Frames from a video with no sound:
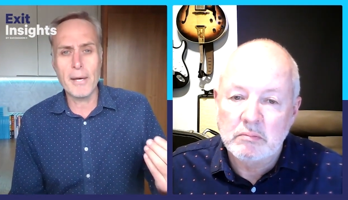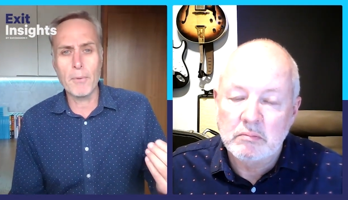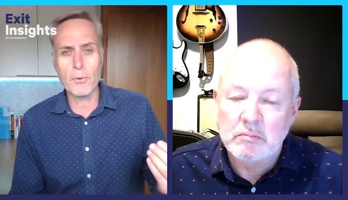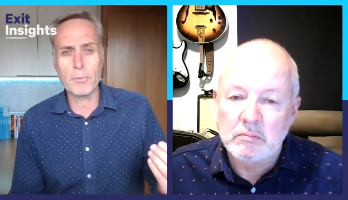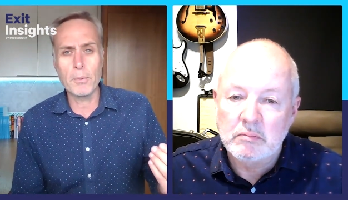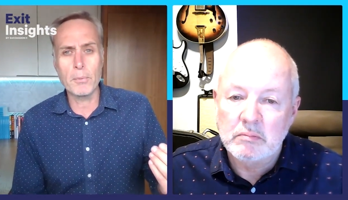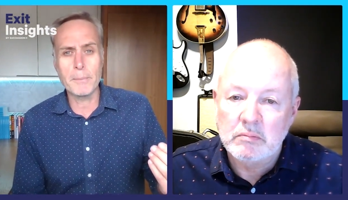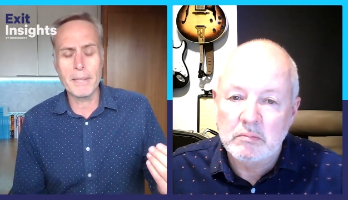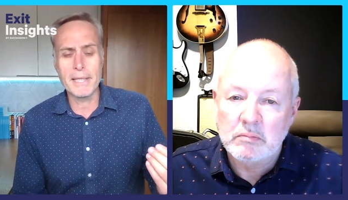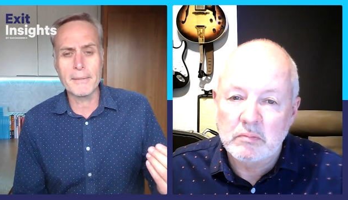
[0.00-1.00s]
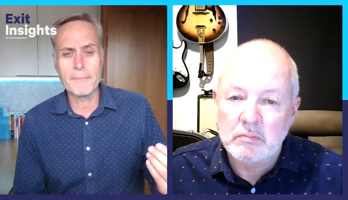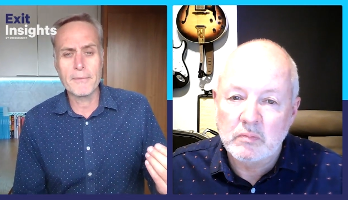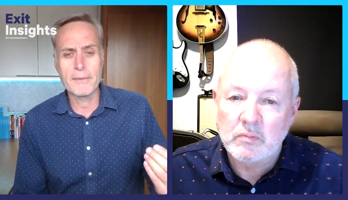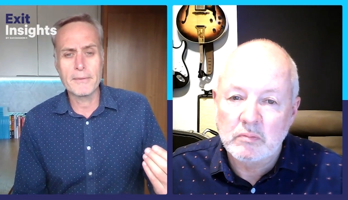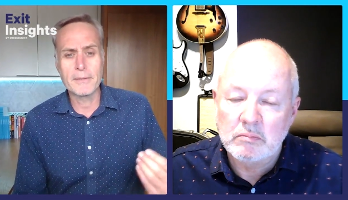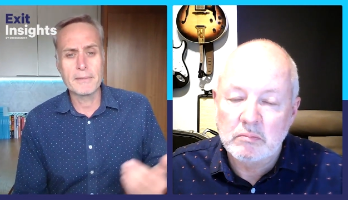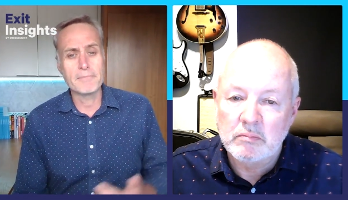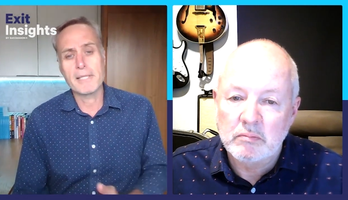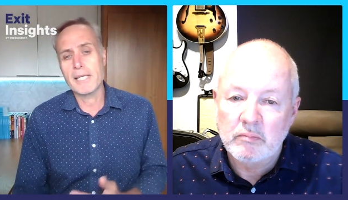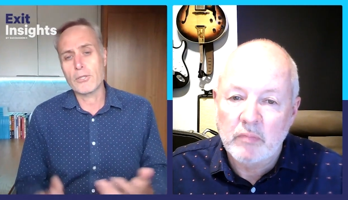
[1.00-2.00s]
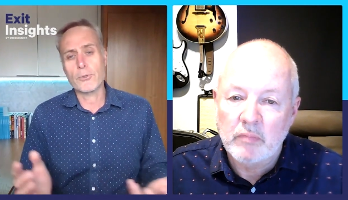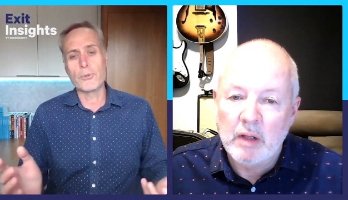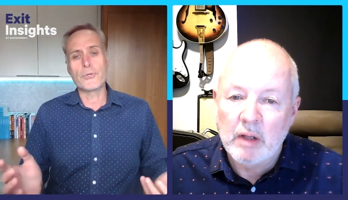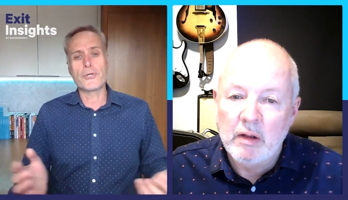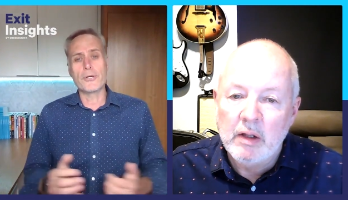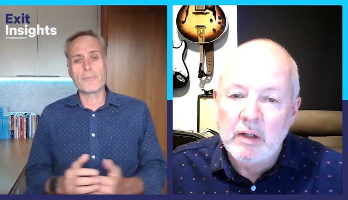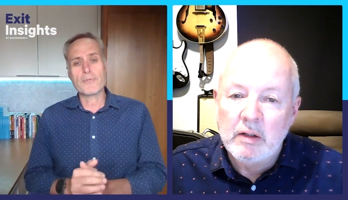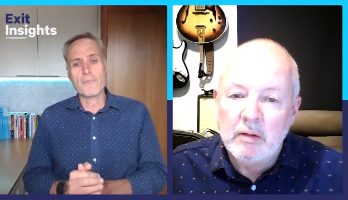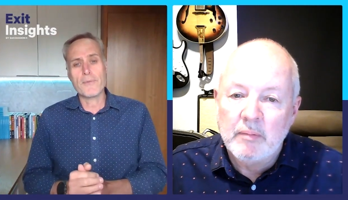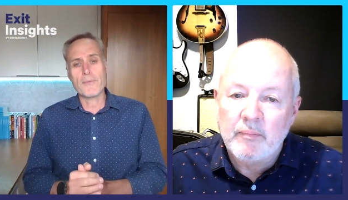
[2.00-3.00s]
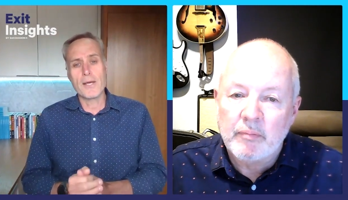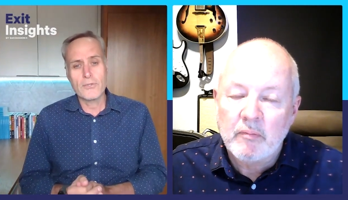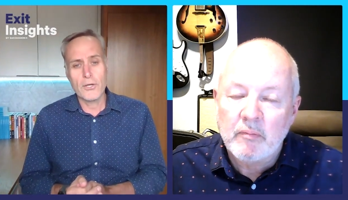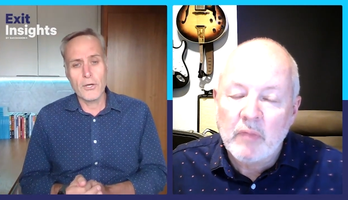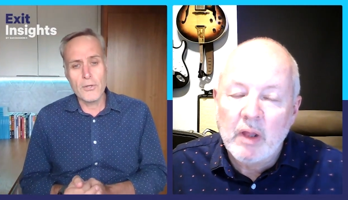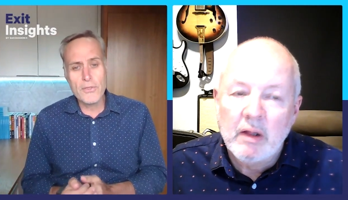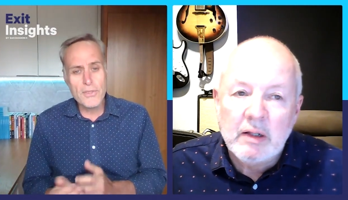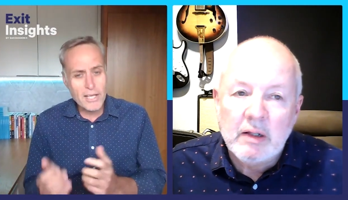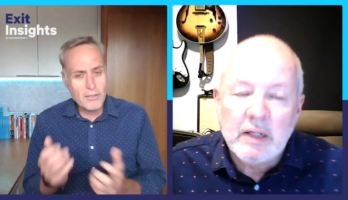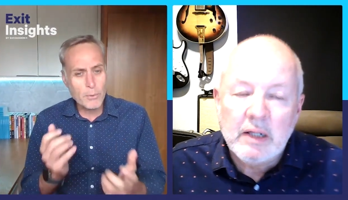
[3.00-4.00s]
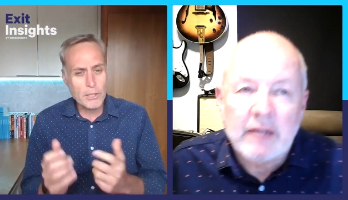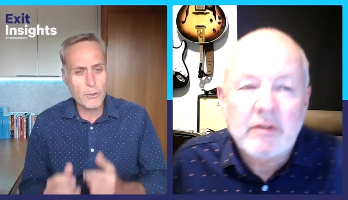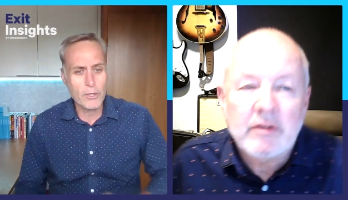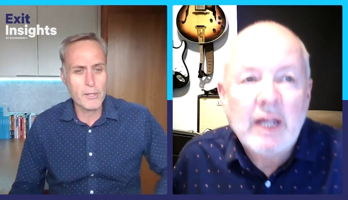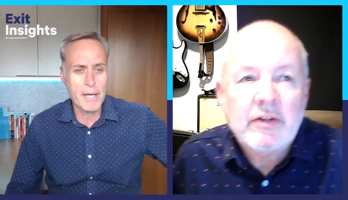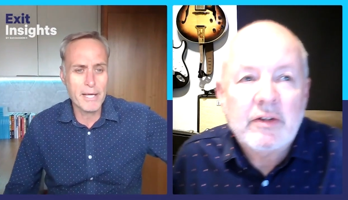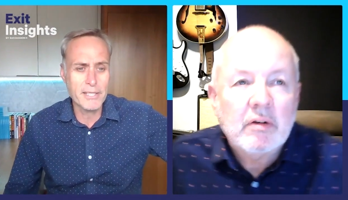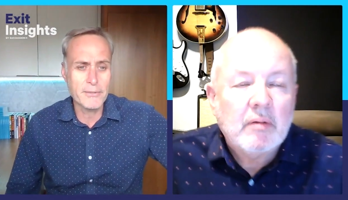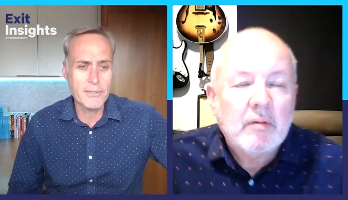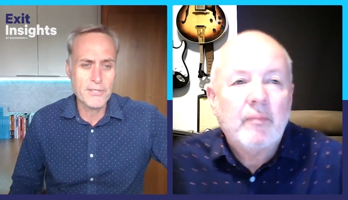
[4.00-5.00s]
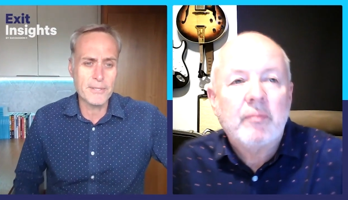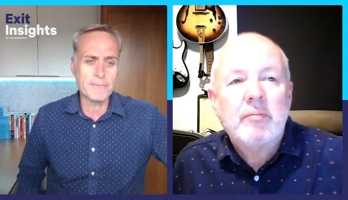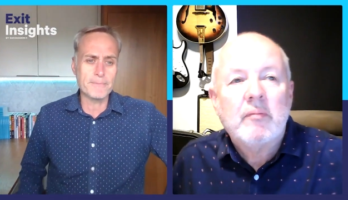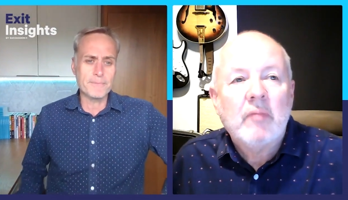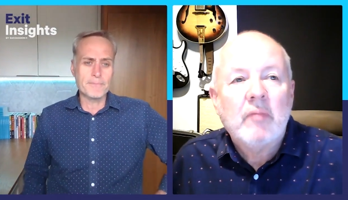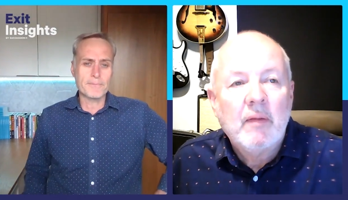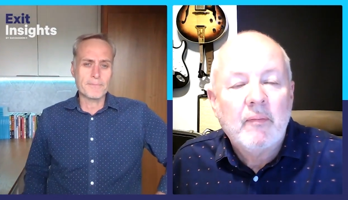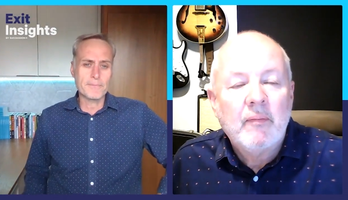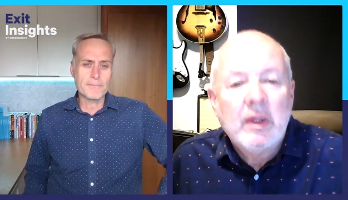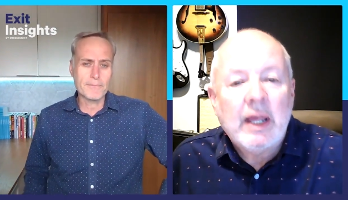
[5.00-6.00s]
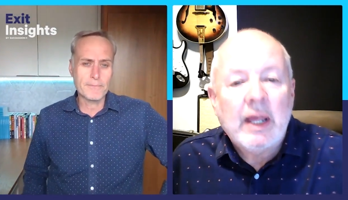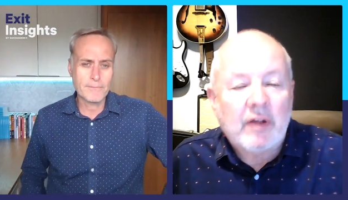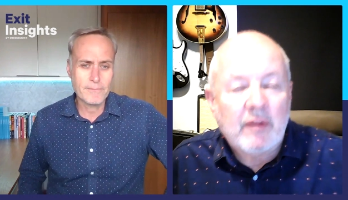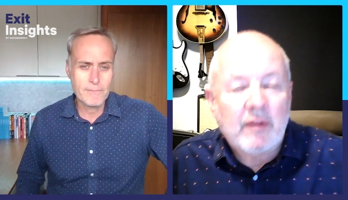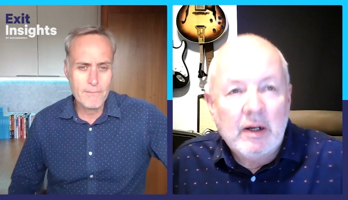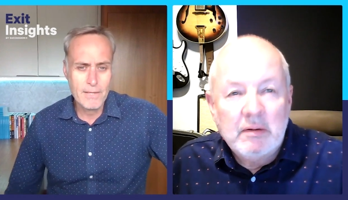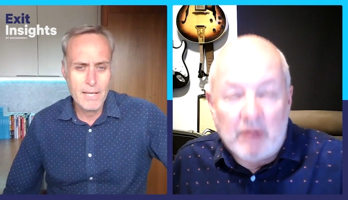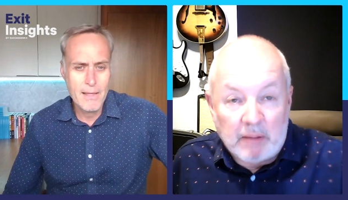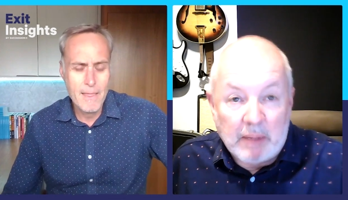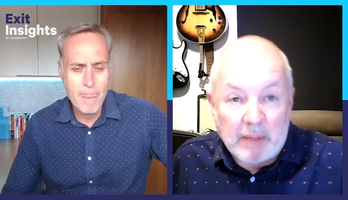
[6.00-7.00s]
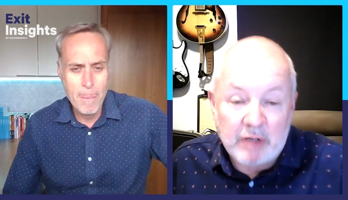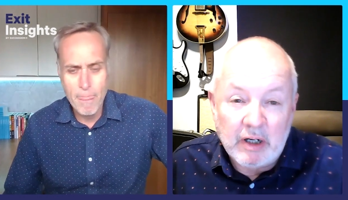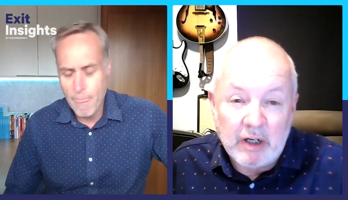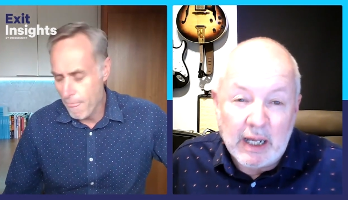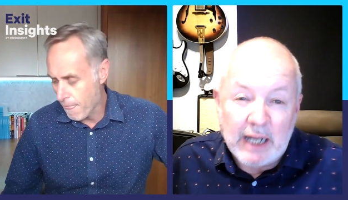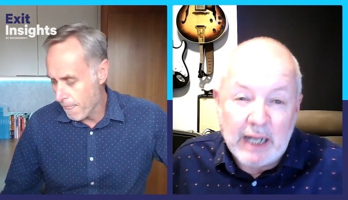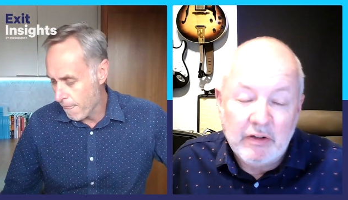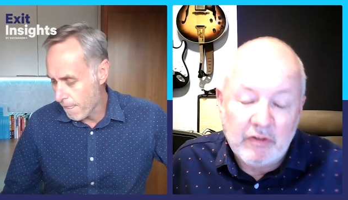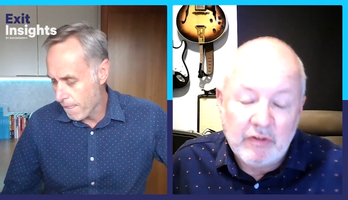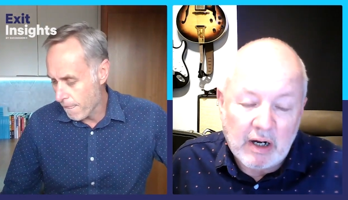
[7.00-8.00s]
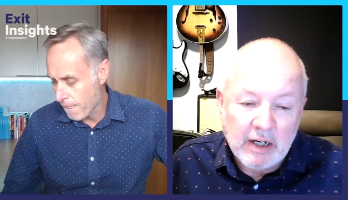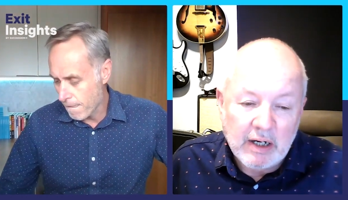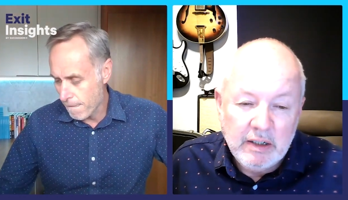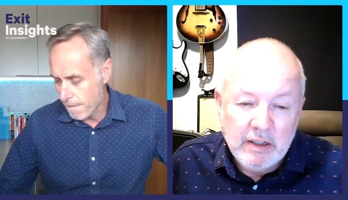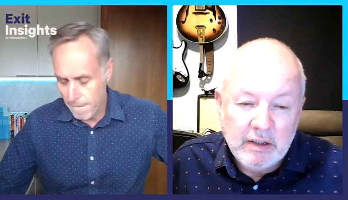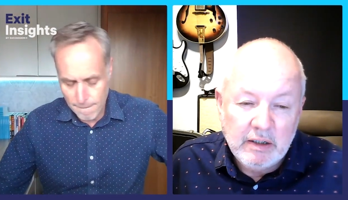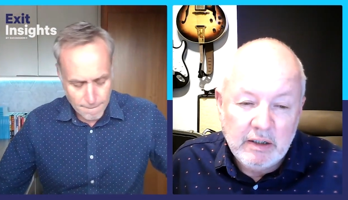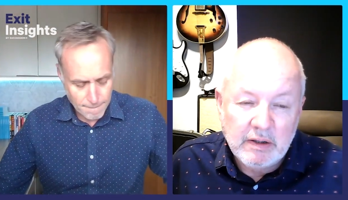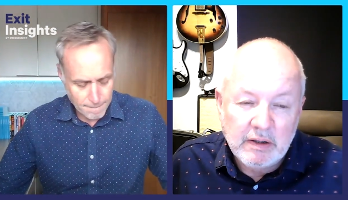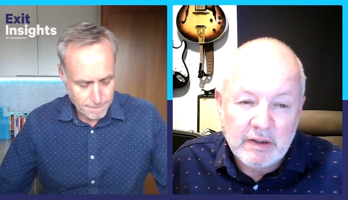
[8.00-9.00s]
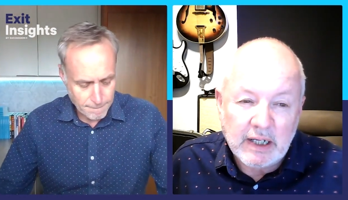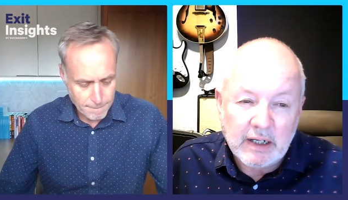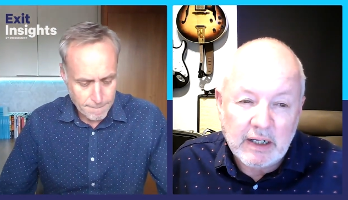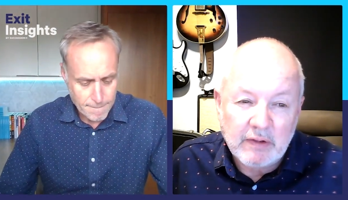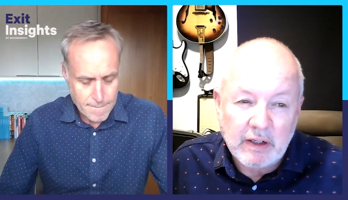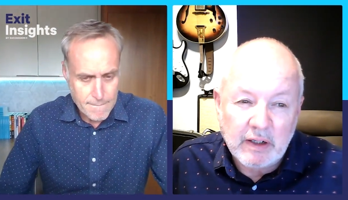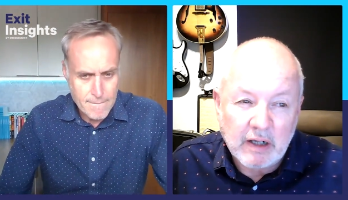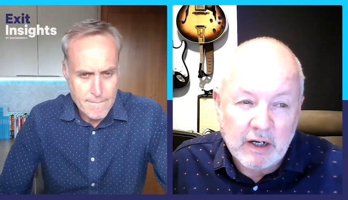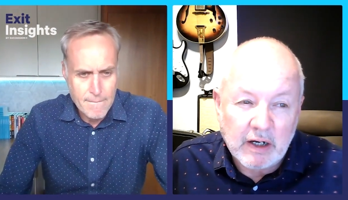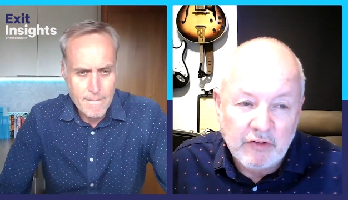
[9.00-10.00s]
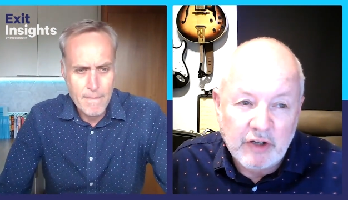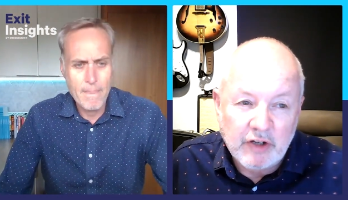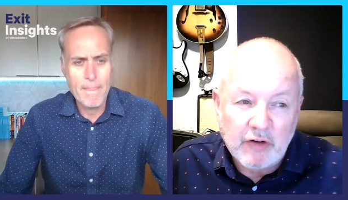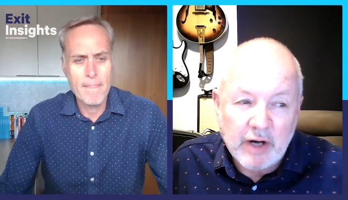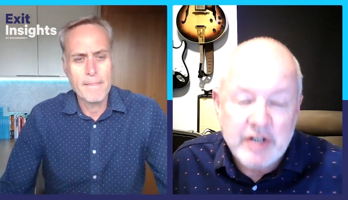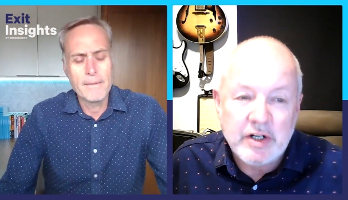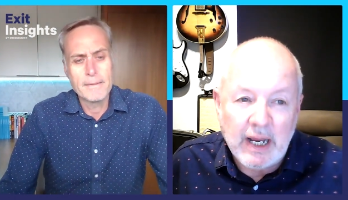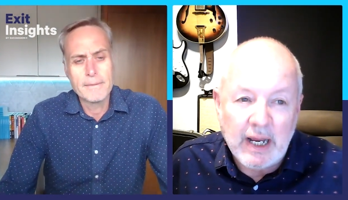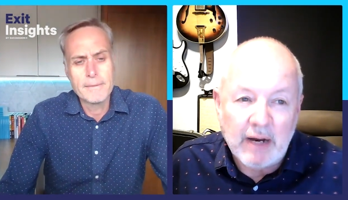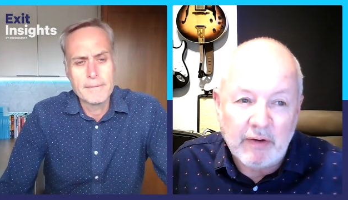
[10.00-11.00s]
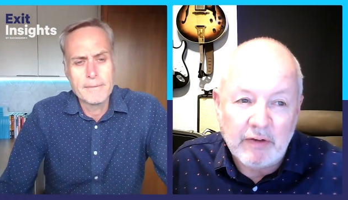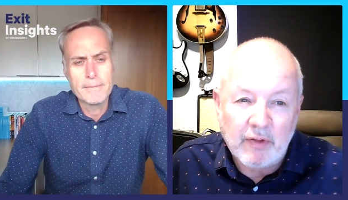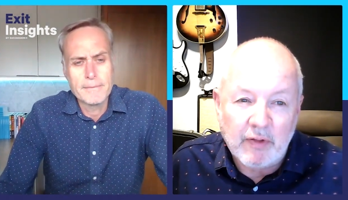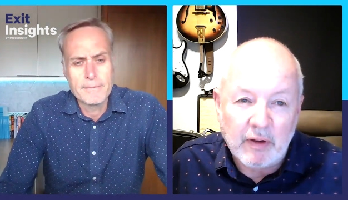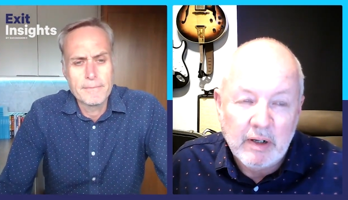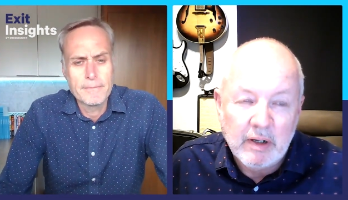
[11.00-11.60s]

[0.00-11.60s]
Speaker 1: that multiple will be in crude terms. So that's yeah. what we're talking about here, isn't it?
Speaker 2: yes, I, I, I absolutely. And I think the, a consideration here is that